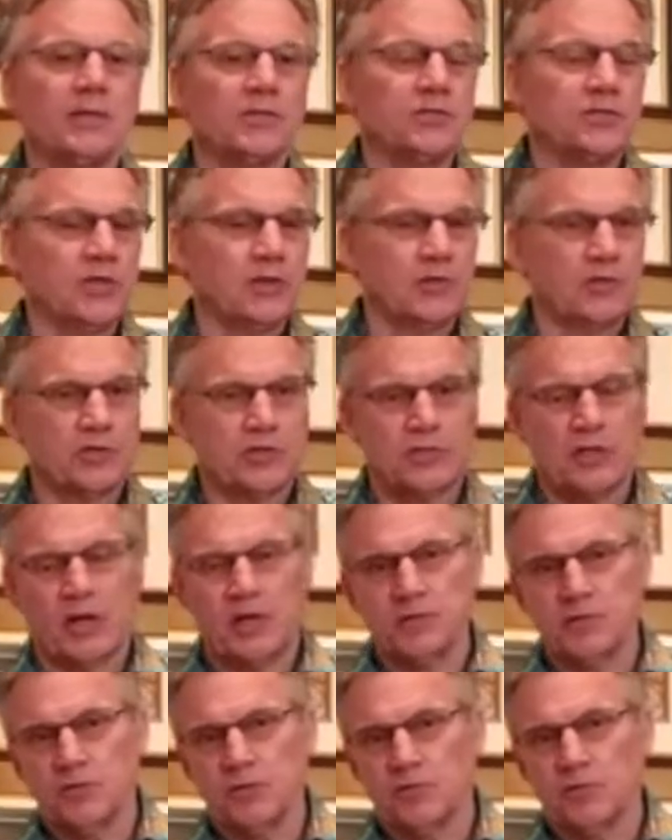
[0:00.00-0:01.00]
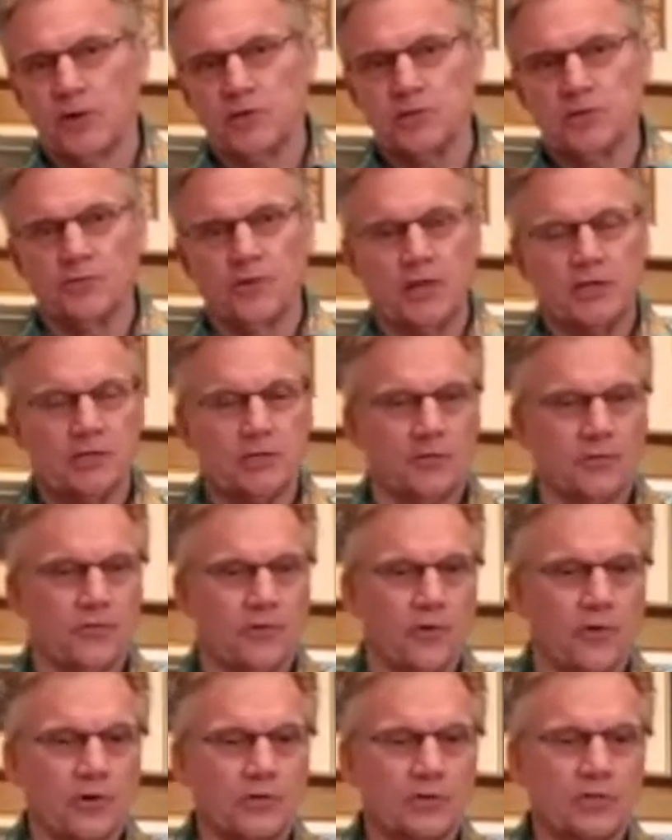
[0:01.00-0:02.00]
and she was changing the reservation
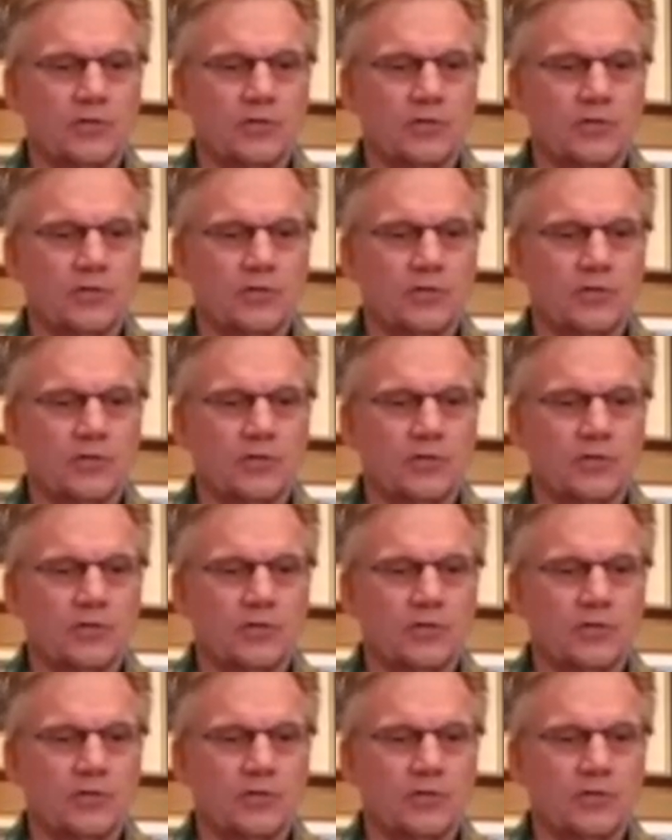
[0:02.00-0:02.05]
for us.